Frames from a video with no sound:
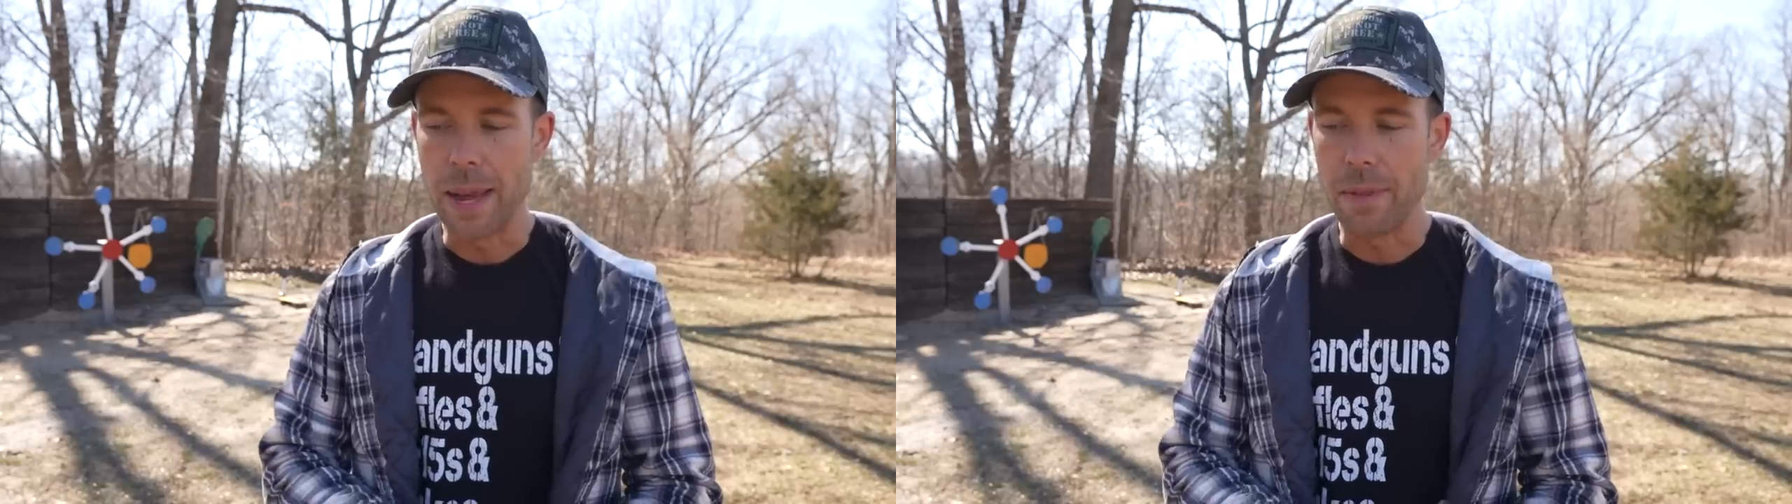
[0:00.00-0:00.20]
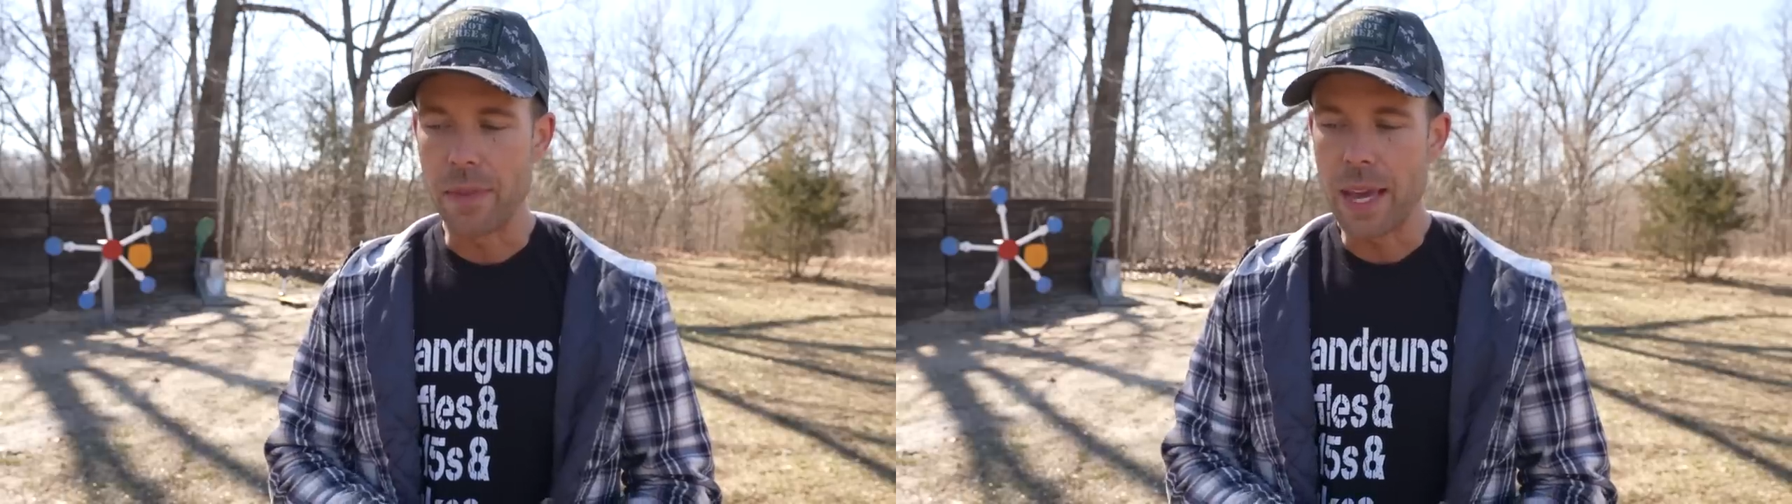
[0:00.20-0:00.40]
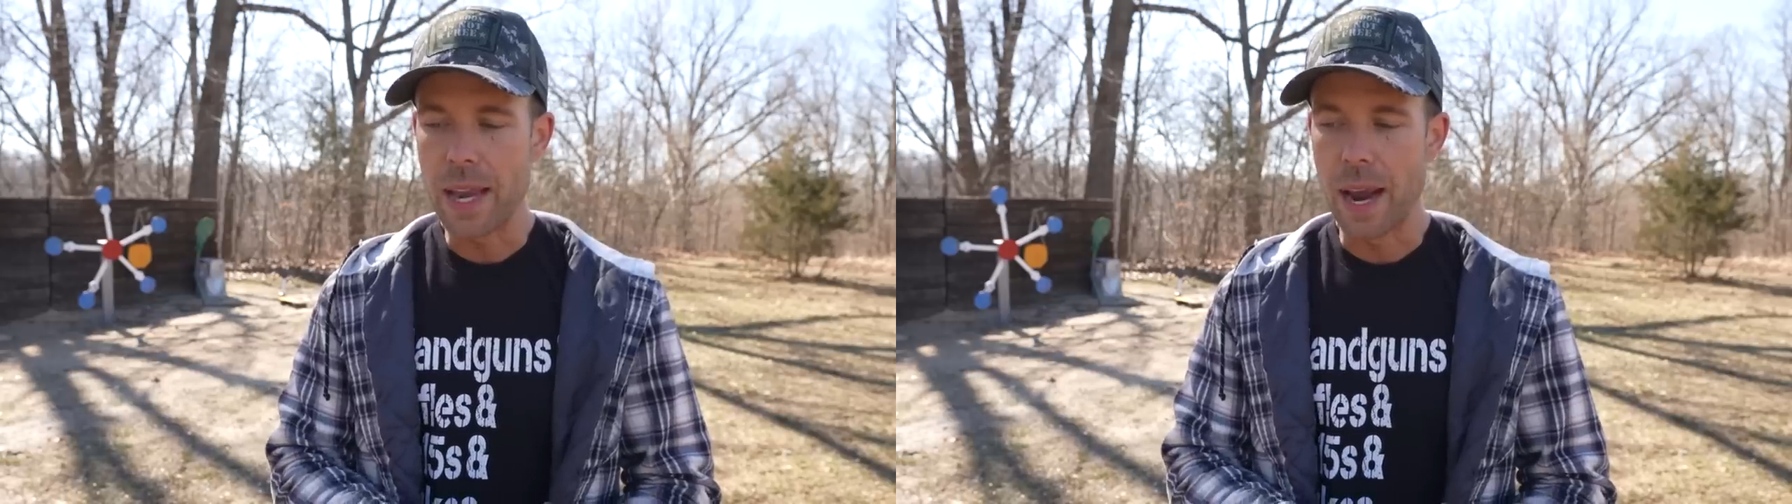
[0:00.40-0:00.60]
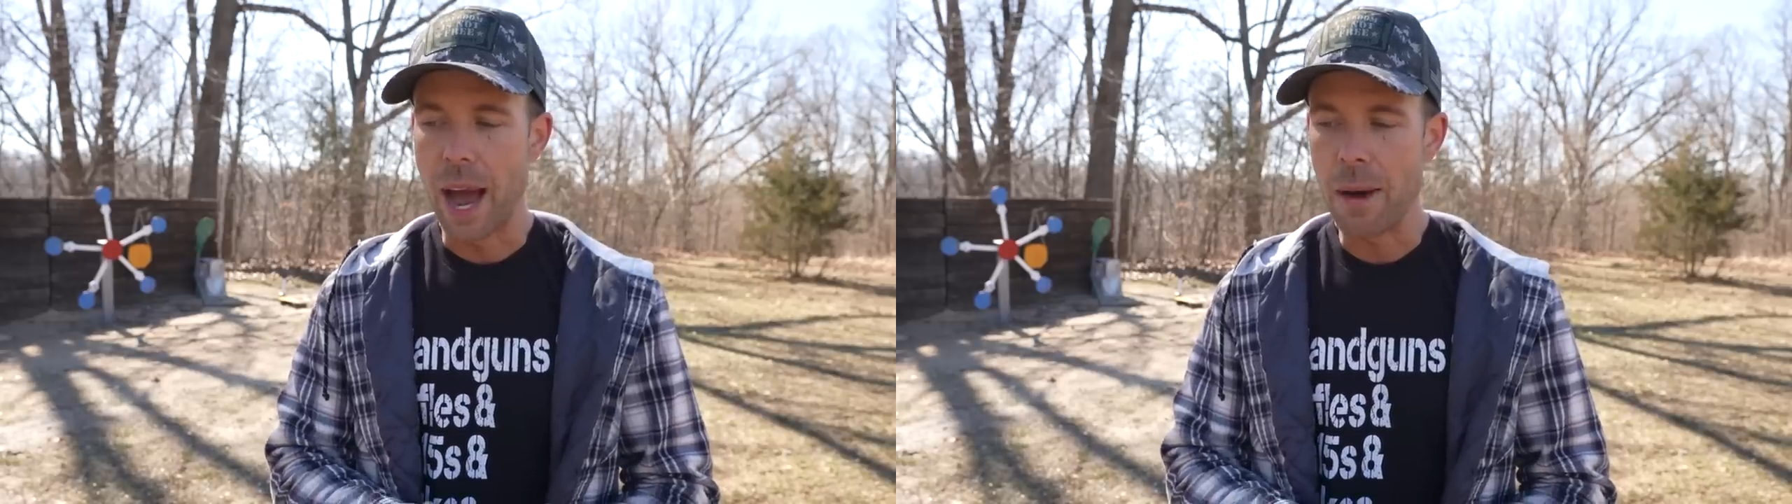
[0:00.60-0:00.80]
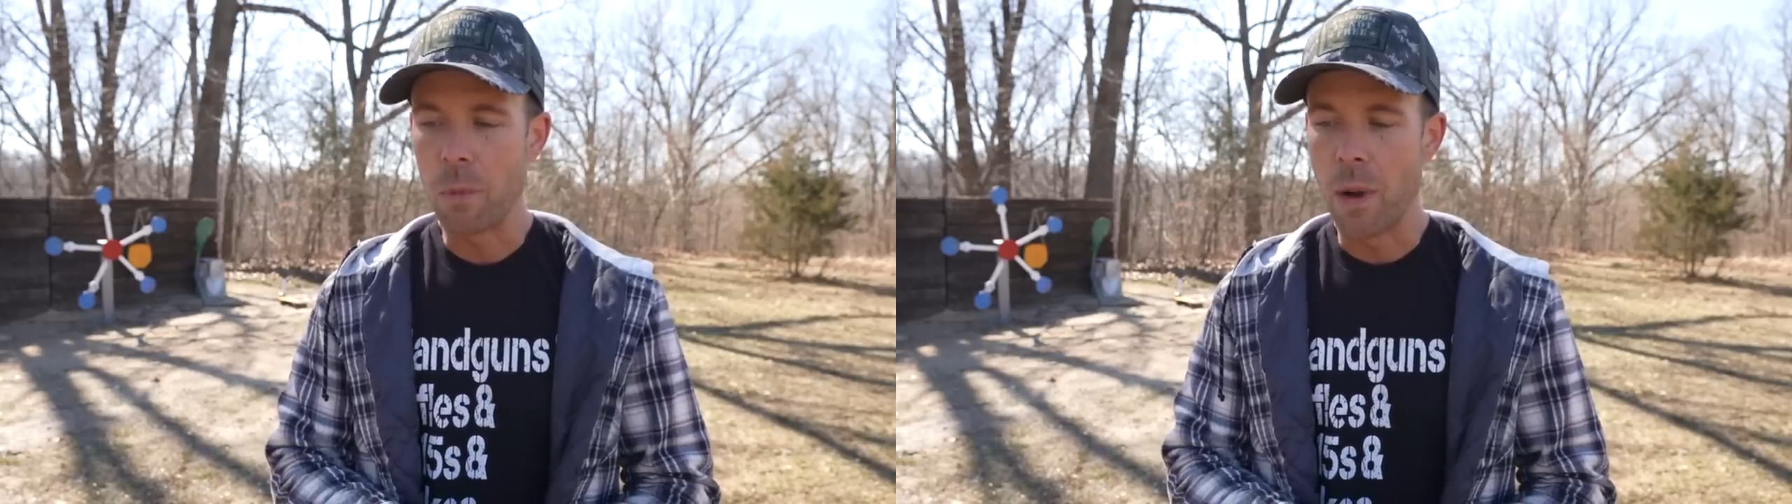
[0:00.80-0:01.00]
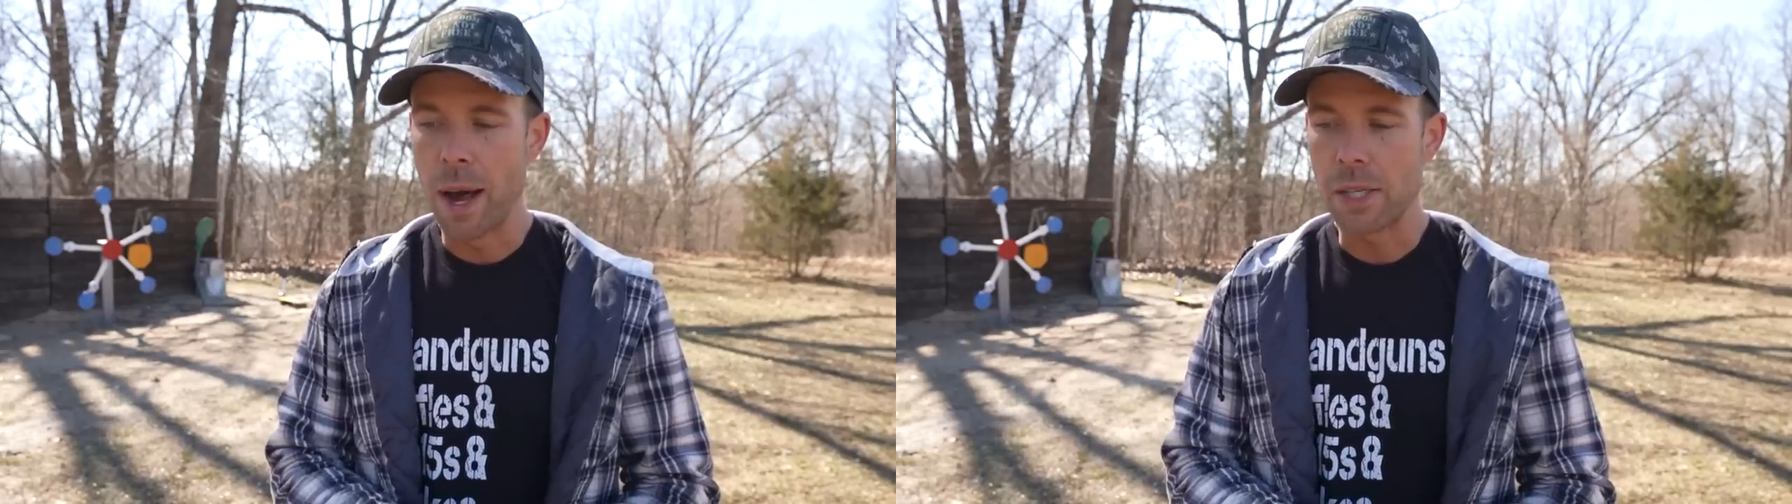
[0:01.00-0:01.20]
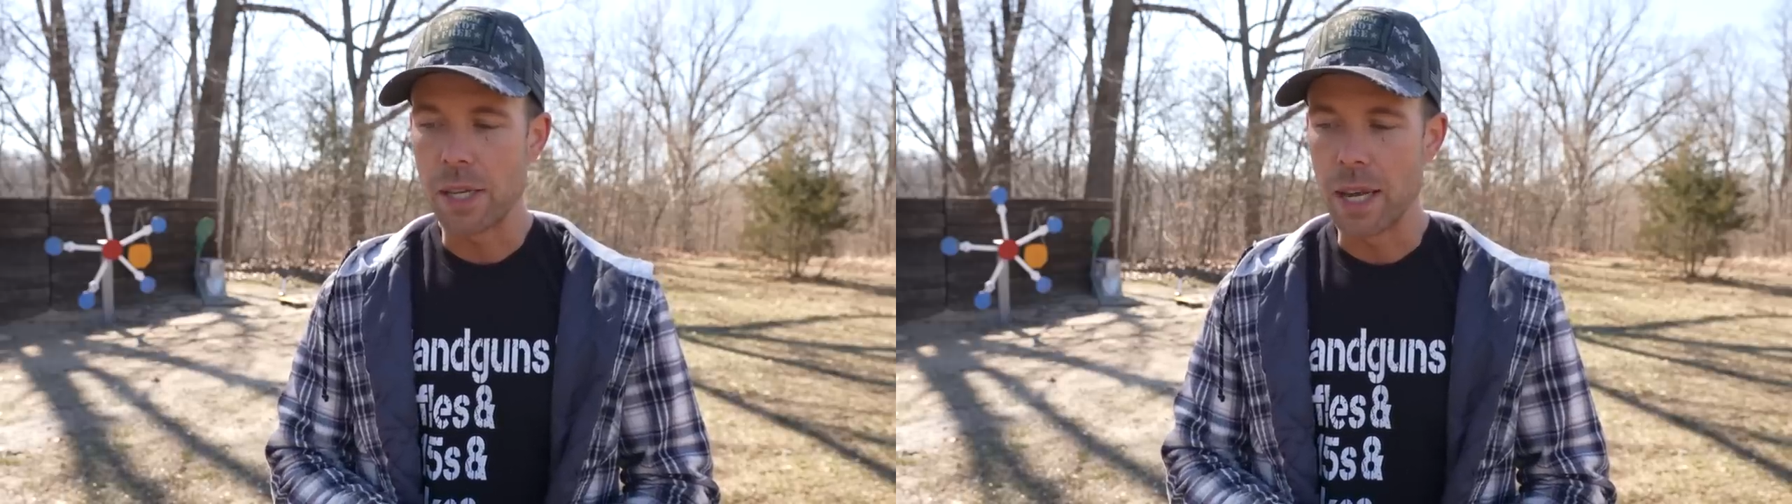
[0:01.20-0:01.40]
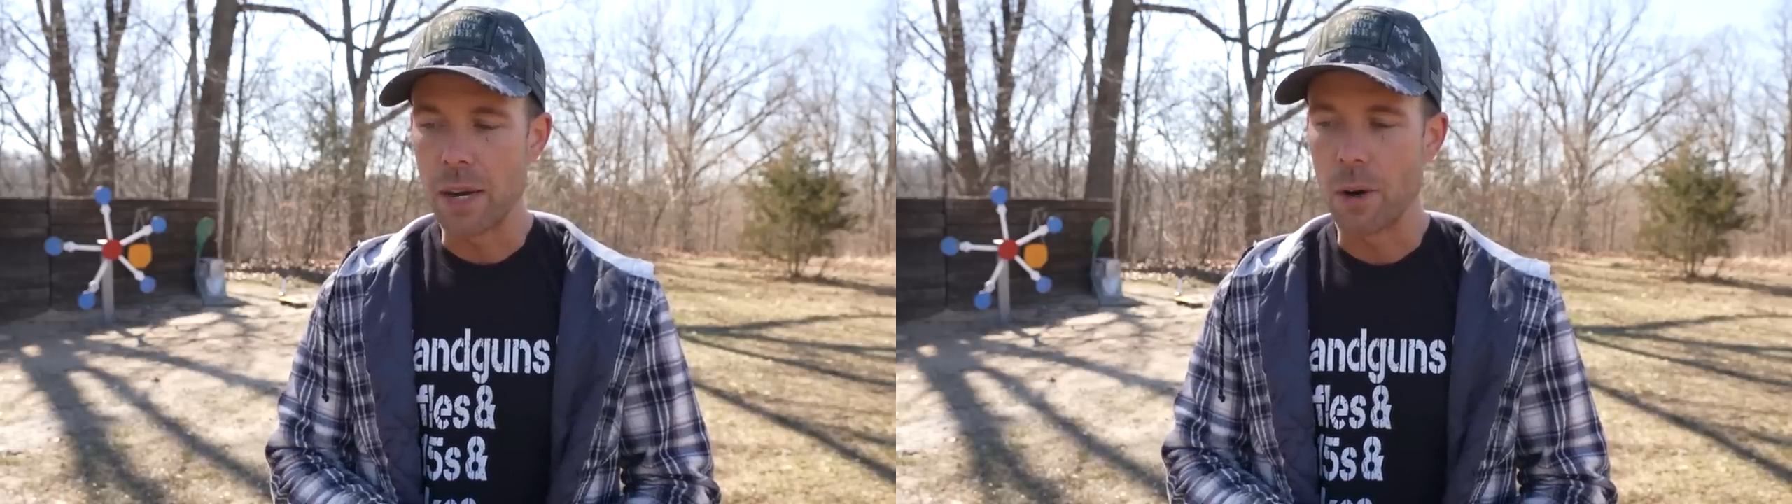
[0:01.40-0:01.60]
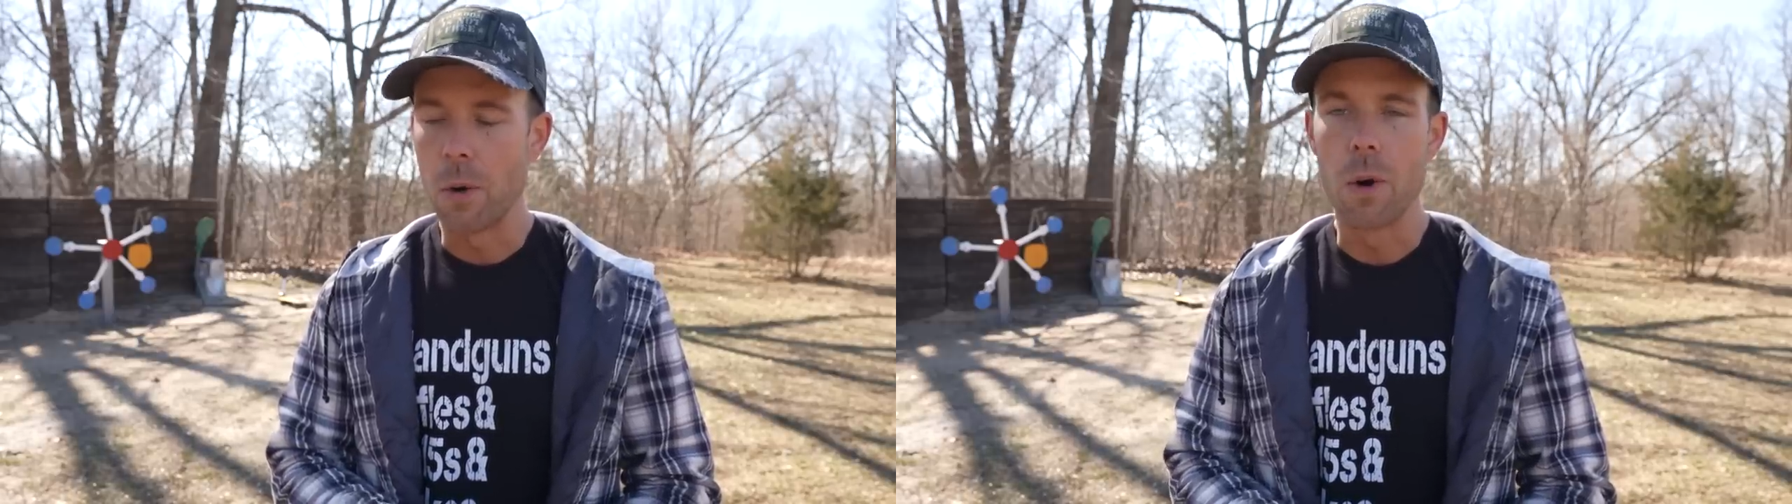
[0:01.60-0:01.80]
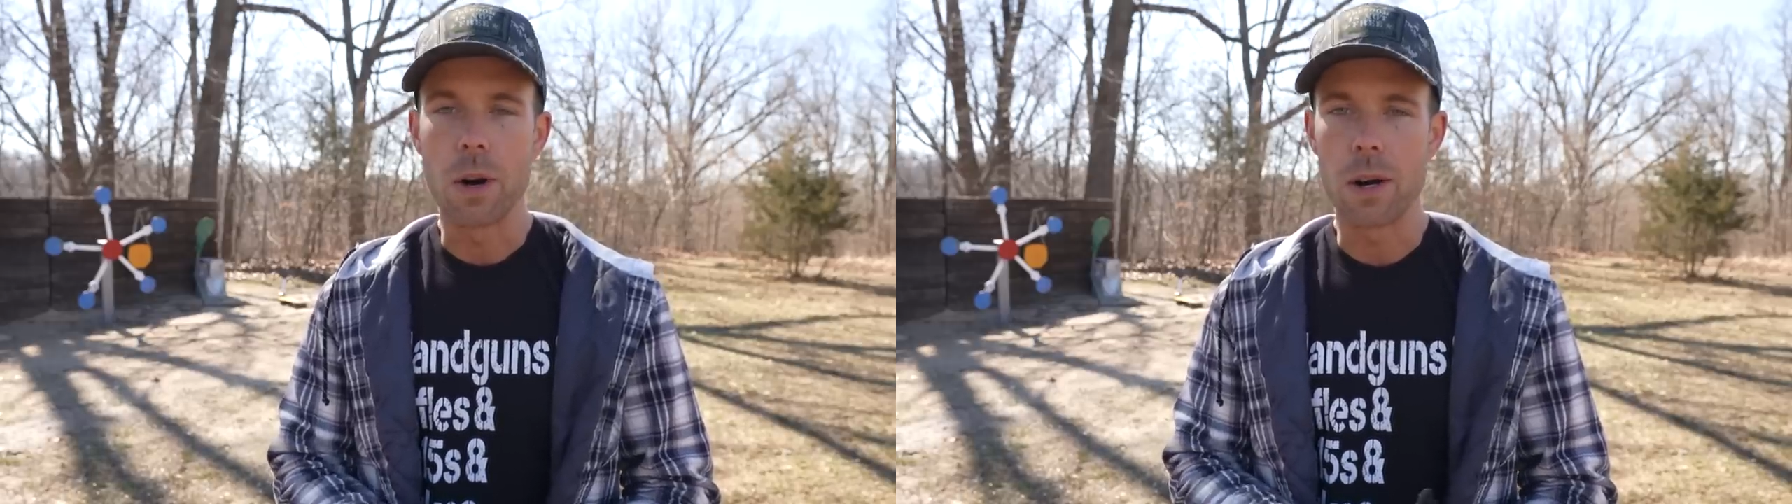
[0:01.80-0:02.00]
And then I watched in
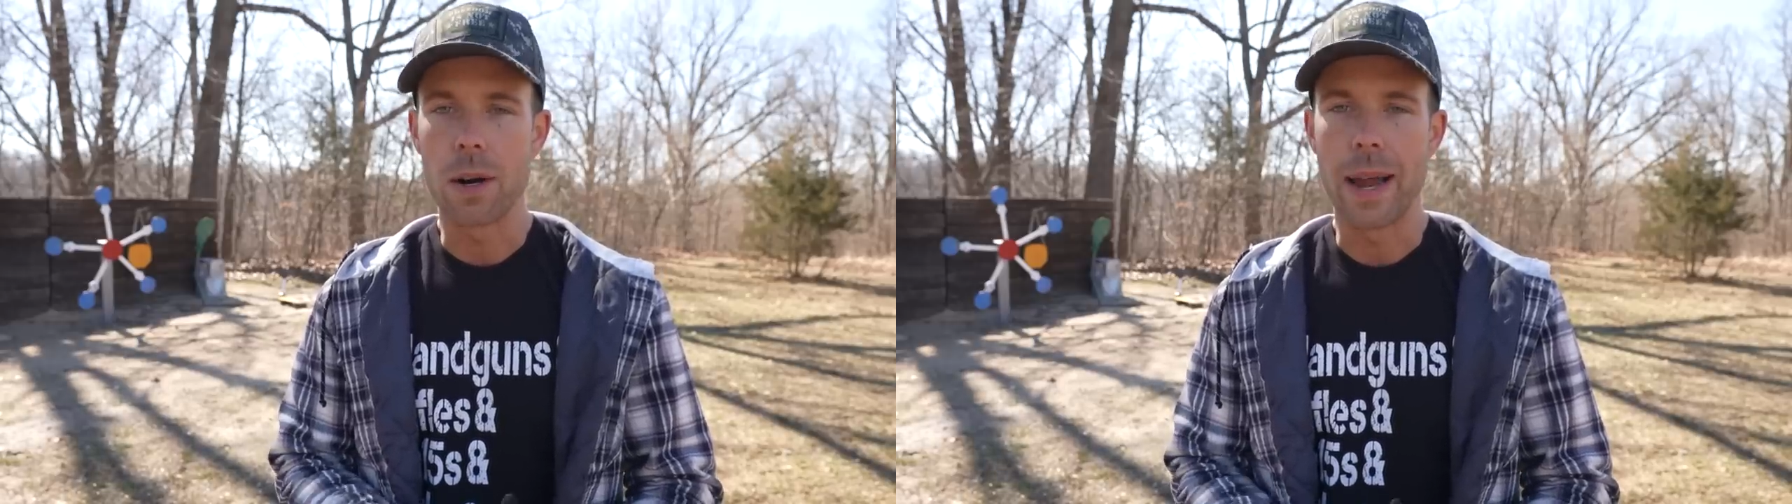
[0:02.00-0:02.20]
horror